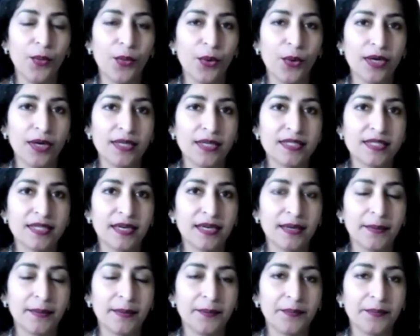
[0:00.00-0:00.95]
what
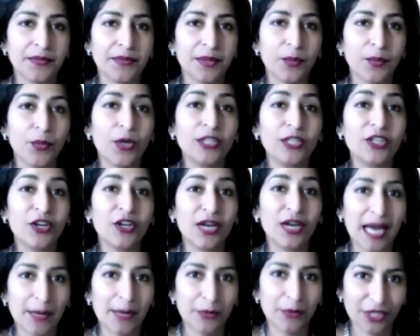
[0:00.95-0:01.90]

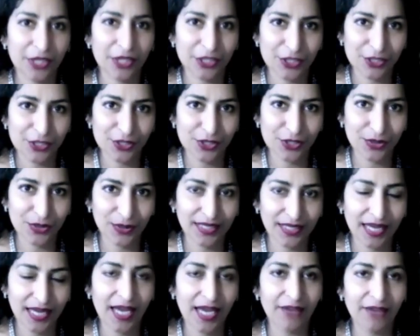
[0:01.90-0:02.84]
collaborations you
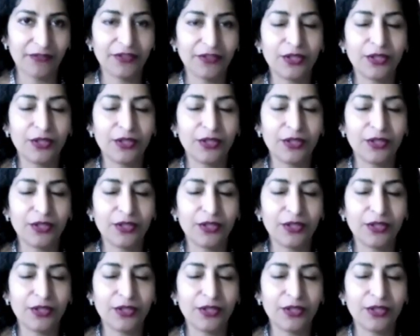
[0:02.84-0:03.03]
can have.